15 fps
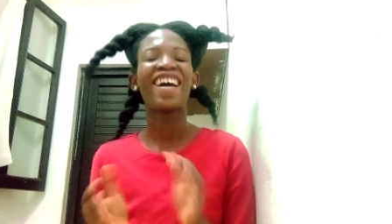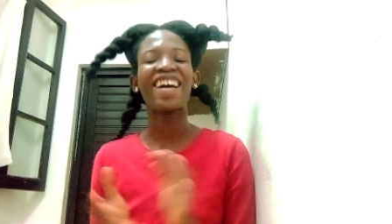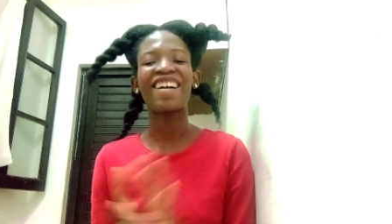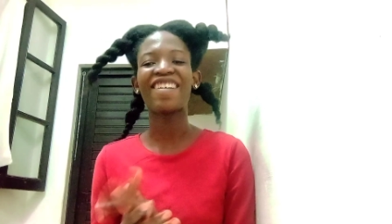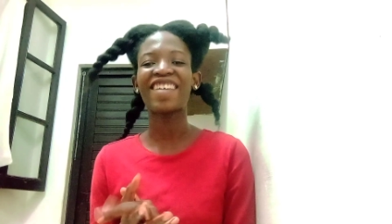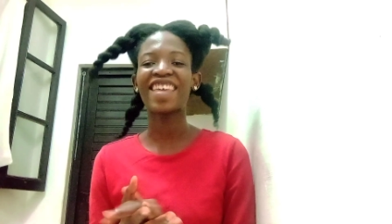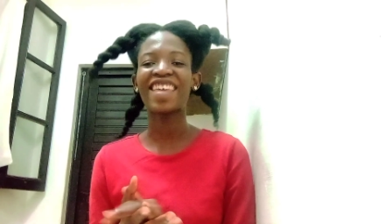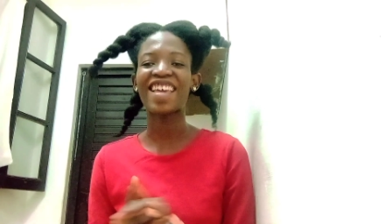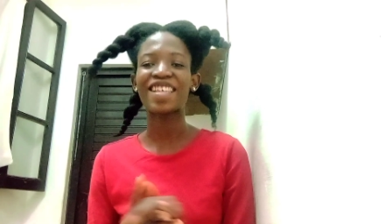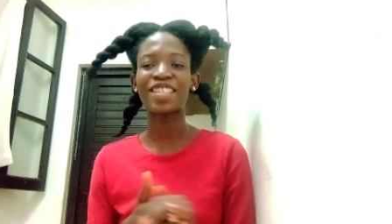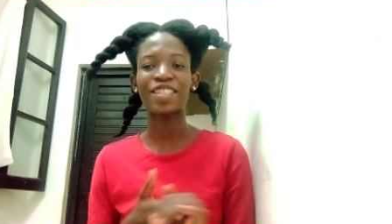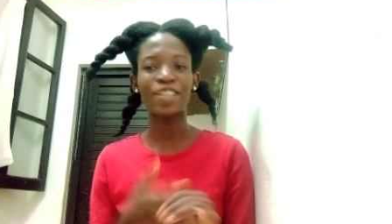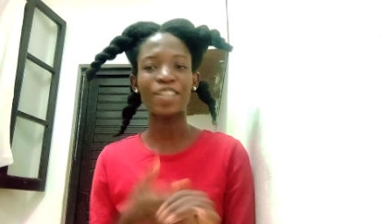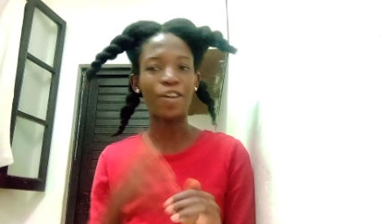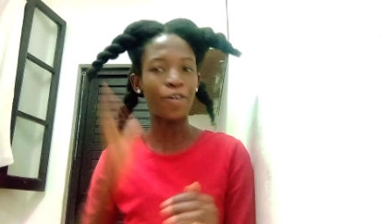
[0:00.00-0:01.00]
Okay,
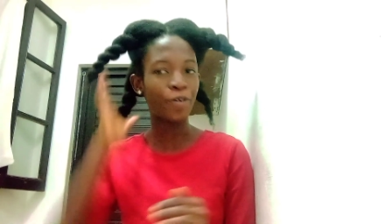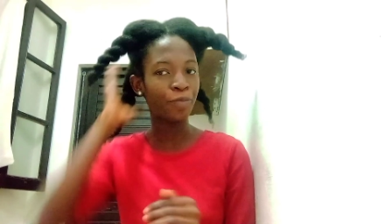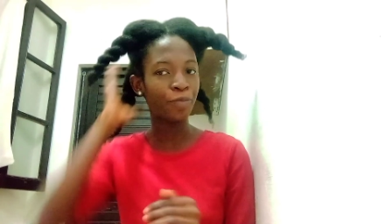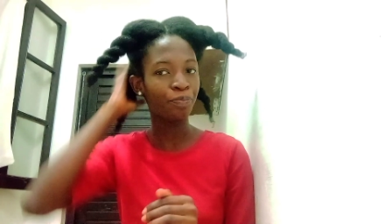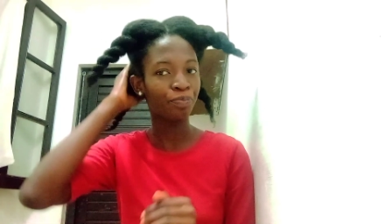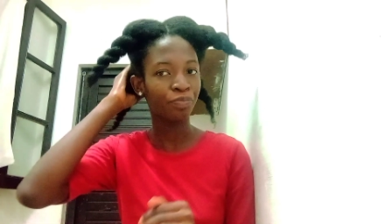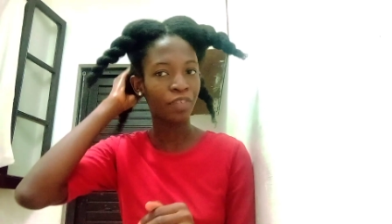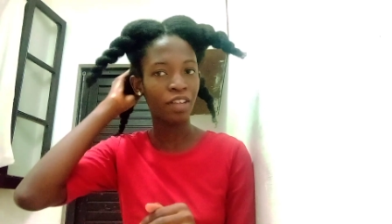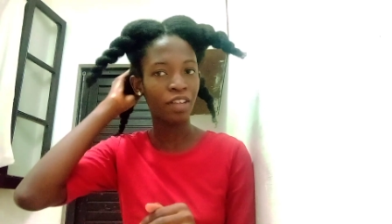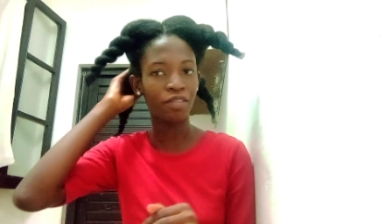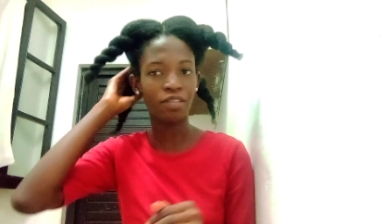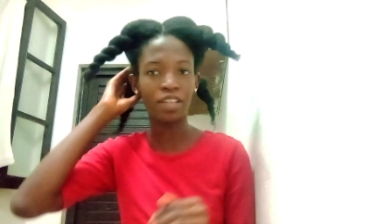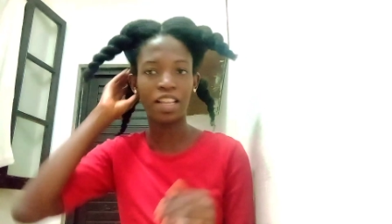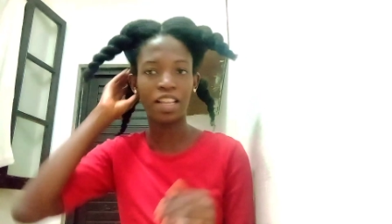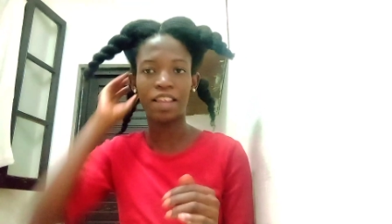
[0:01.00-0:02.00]
so
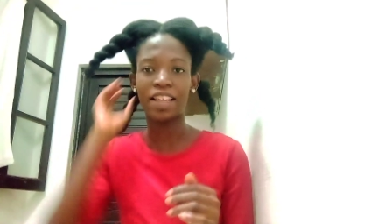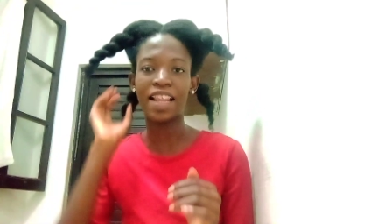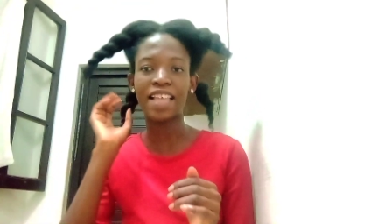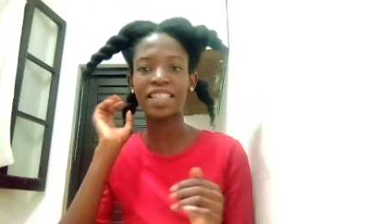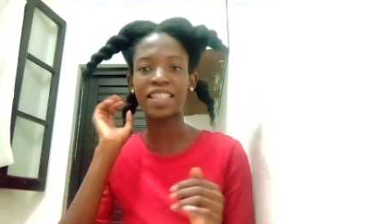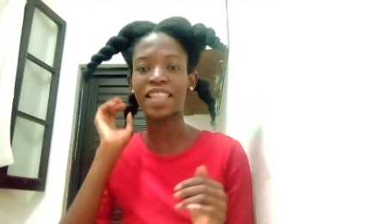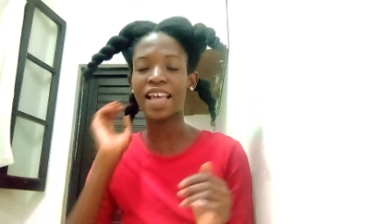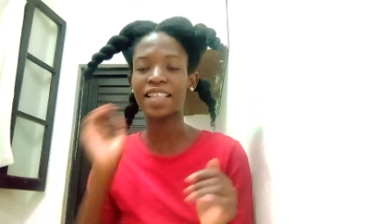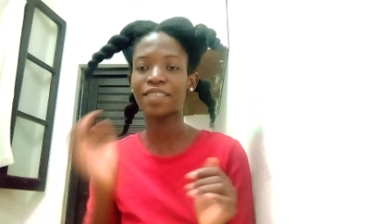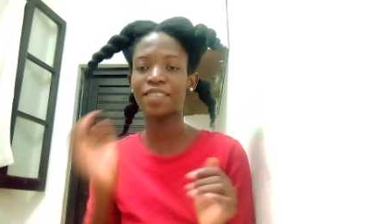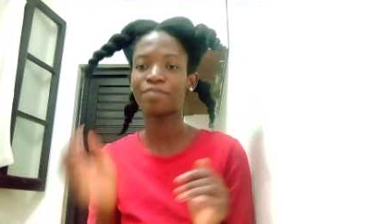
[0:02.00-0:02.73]
let's start.